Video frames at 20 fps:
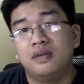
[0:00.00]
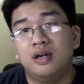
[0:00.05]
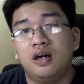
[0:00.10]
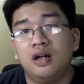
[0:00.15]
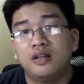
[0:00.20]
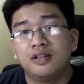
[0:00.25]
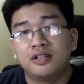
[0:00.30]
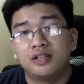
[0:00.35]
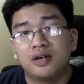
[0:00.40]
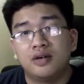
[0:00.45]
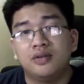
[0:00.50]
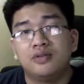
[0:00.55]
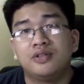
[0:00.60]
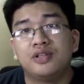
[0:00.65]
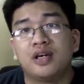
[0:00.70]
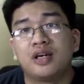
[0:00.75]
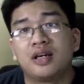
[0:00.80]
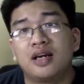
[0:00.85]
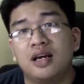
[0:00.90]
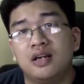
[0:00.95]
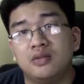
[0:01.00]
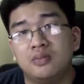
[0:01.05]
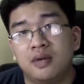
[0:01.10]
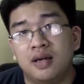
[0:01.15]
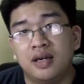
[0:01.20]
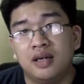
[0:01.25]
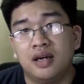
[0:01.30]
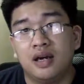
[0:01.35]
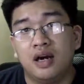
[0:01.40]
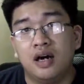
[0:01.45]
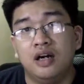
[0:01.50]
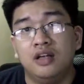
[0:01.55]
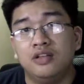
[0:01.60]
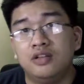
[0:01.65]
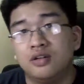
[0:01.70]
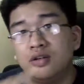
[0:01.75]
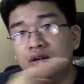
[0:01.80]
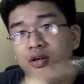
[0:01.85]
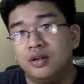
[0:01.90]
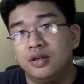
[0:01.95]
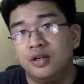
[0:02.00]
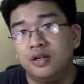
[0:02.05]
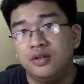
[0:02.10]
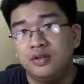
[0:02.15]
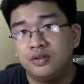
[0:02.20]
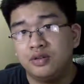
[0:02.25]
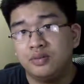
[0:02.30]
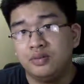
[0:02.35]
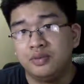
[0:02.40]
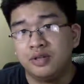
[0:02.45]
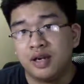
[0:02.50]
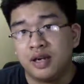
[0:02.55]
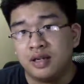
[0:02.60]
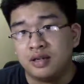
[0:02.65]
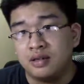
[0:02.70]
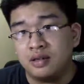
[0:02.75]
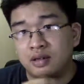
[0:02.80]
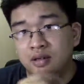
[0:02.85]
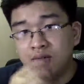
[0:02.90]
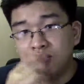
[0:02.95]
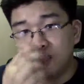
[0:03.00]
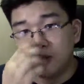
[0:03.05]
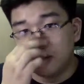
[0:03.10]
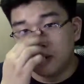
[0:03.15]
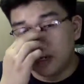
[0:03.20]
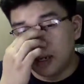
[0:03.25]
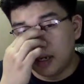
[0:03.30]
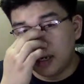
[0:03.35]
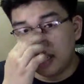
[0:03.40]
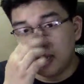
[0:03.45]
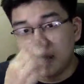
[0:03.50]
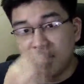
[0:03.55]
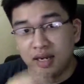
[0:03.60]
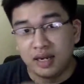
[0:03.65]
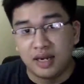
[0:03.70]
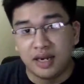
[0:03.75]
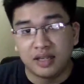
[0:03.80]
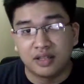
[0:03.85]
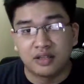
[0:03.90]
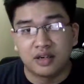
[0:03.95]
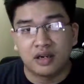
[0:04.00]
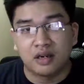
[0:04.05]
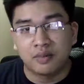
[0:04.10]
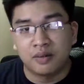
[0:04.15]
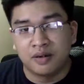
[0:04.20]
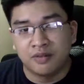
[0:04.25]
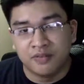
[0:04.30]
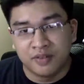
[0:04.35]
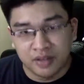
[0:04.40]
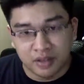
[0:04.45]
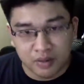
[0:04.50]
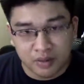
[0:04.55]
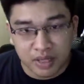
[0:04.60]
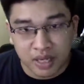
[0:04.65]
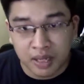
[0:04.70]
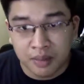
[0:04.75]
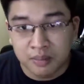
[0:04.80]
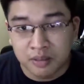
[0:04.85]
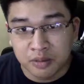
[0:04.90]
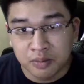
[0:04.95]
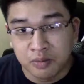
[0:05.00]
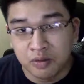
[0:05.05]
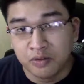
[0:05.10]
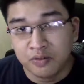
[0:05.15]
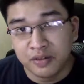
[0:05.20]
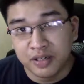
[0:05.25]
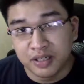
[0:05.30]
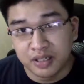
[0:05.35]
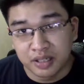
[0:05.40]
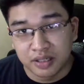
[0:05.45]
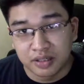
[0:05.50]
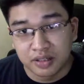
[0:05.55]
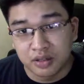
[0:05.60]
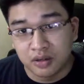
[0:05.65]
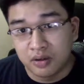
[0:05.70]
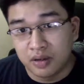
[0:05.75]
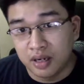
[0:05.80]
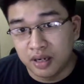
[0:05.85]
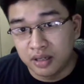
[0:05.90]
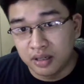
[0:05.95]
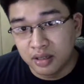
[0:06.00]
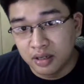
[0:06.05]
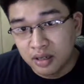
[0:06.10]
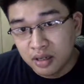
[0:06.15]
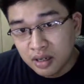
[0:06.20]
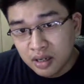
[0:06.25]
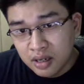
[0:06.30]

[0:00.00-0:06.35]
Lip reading: Also, check out my other YouTube channel where I talk about video games, movies, and so on.